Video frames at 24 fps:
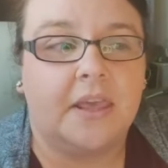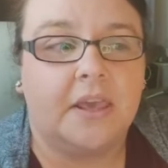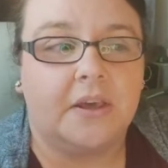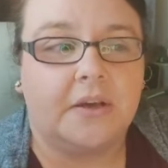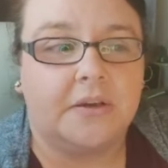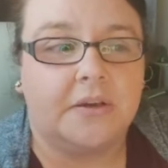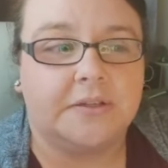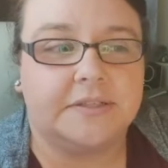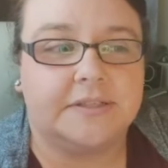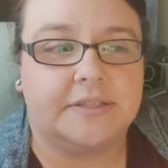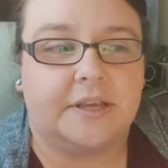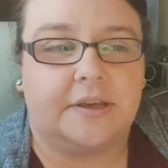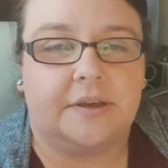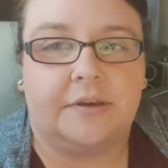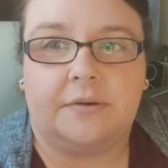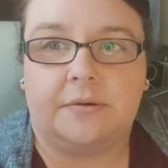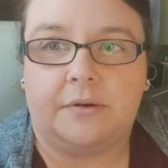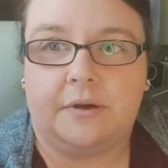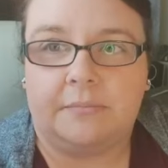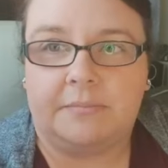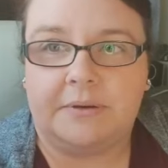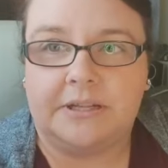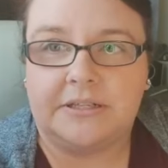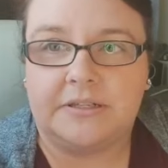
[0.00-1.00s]
Also,
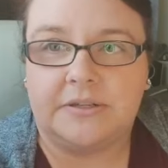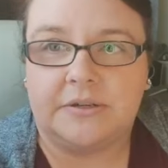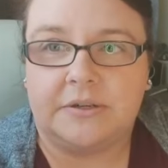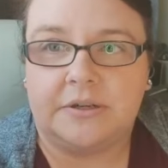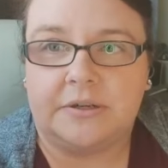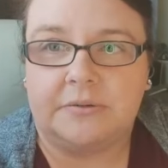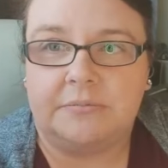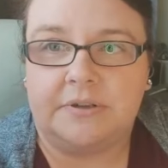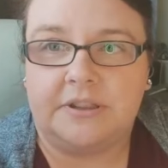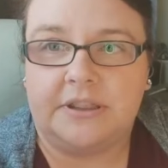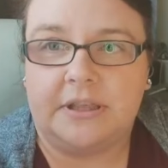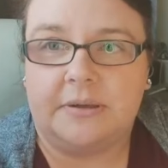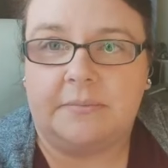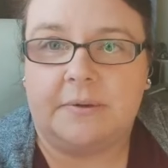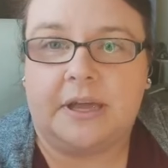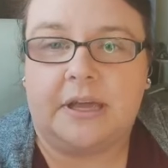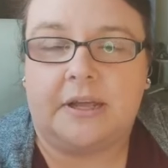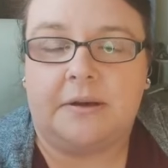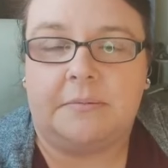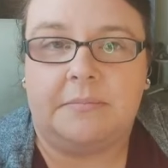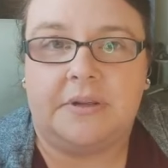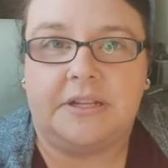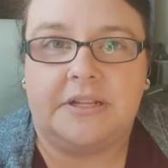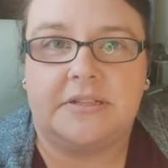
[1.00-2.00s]
I've been talking with the
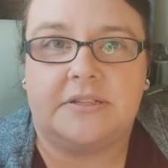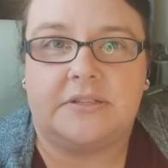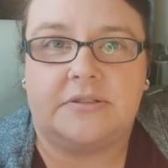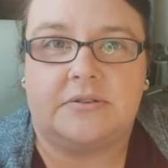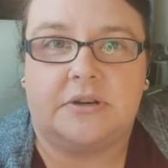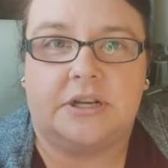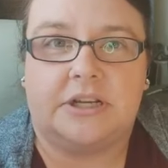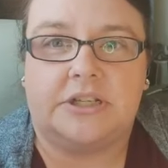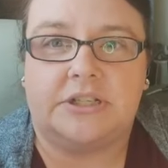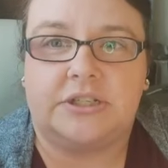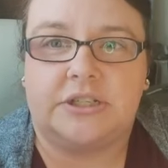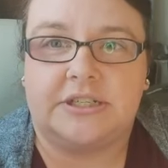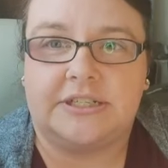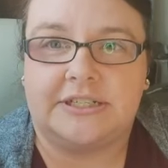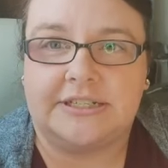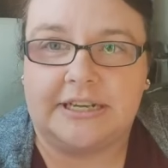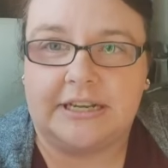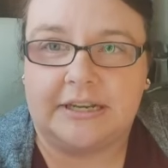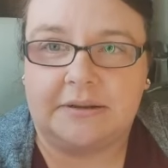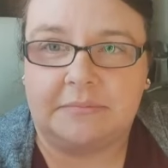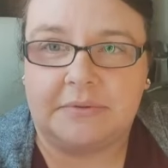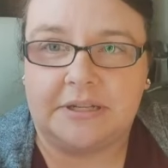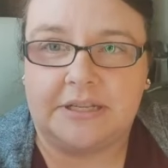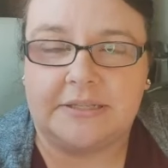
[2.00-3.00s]
administration
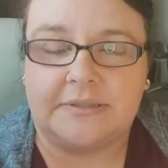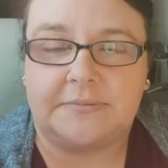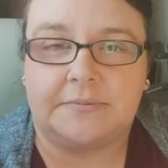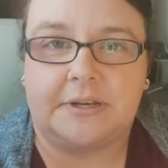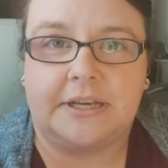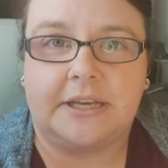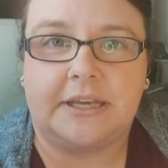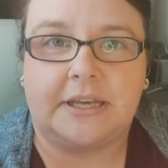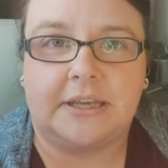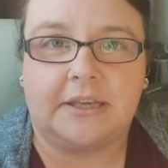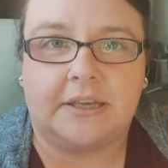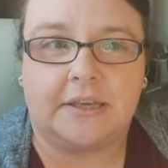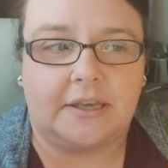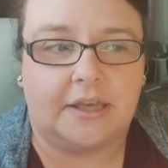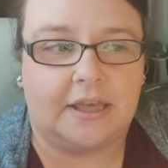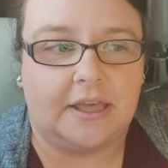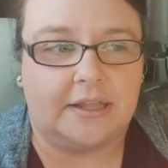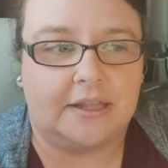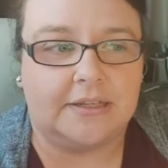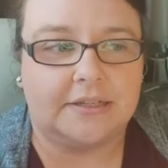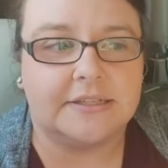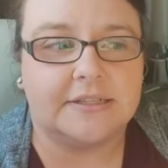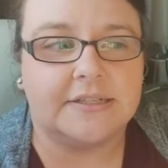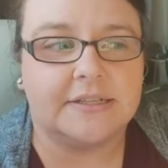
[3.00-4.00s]
team this week,
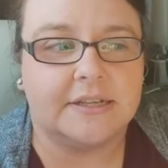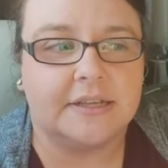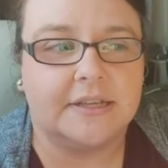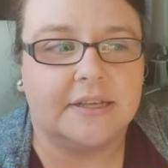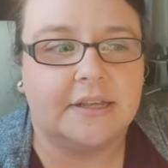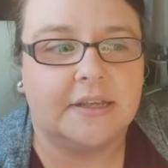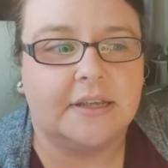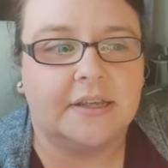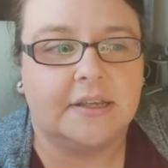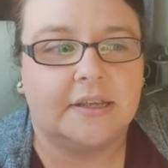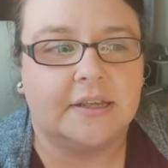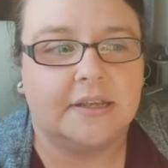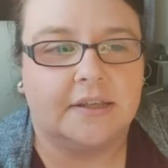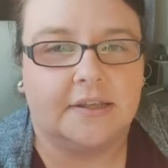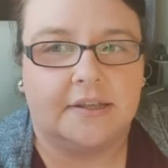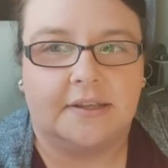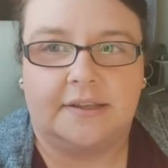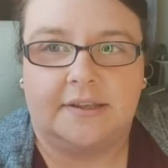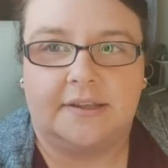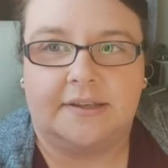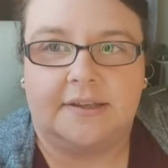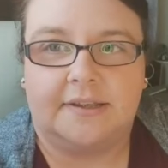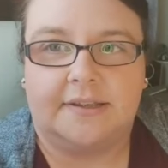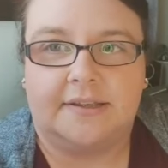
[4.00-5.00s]
and
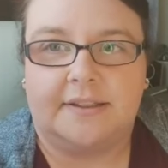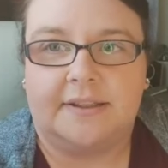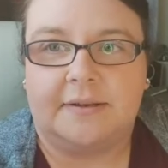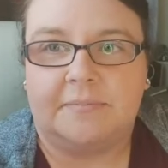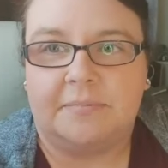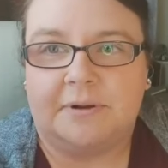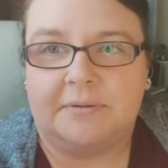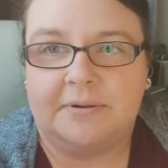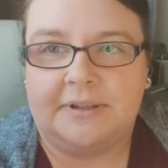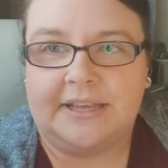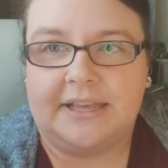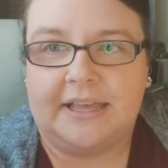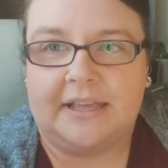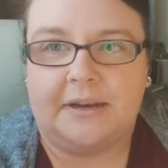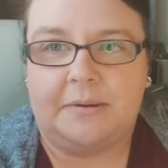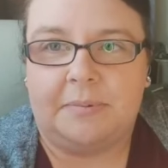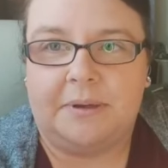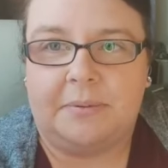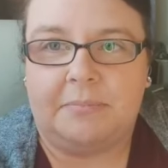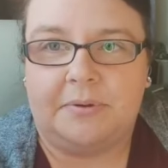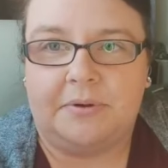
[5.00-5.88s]
they're probably getting a bit